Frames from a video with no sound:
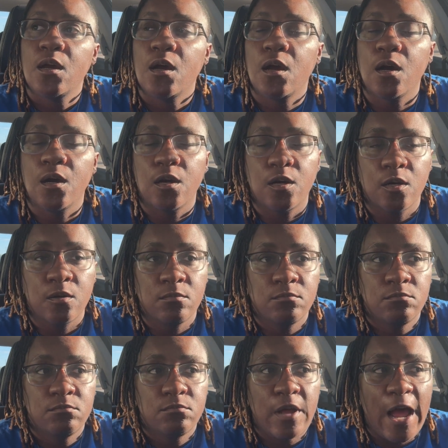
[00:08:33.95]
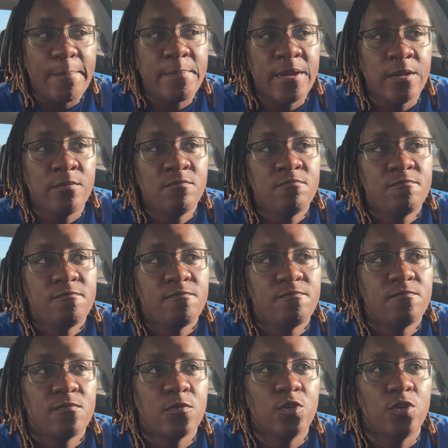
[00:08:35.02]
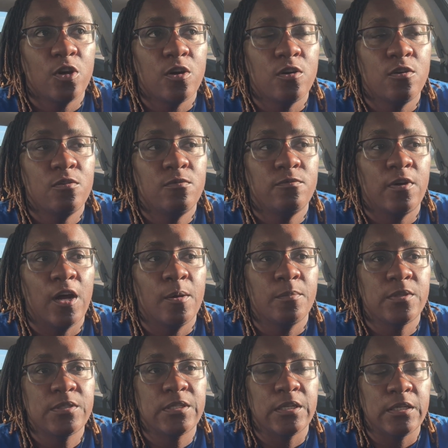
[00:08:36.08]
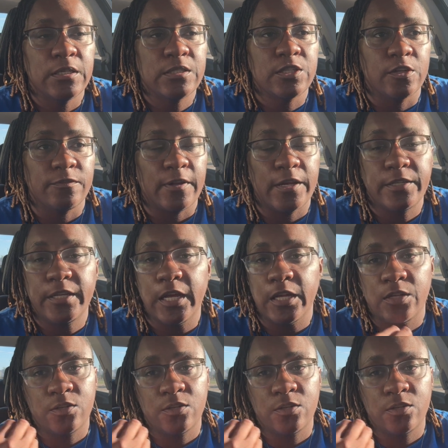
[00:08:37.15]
I've been, vomiting and stuff like that.